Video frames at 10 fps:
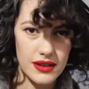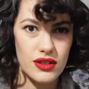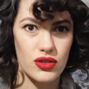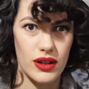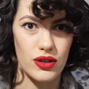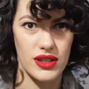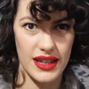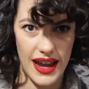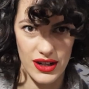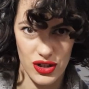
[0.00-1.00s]
Try not to
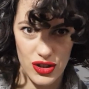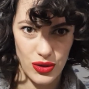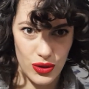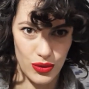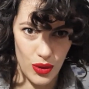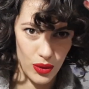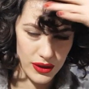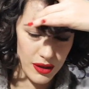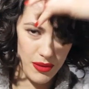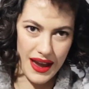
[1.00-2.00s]
catch your roll at
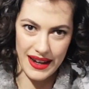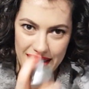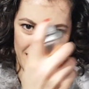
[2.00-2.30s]
the back.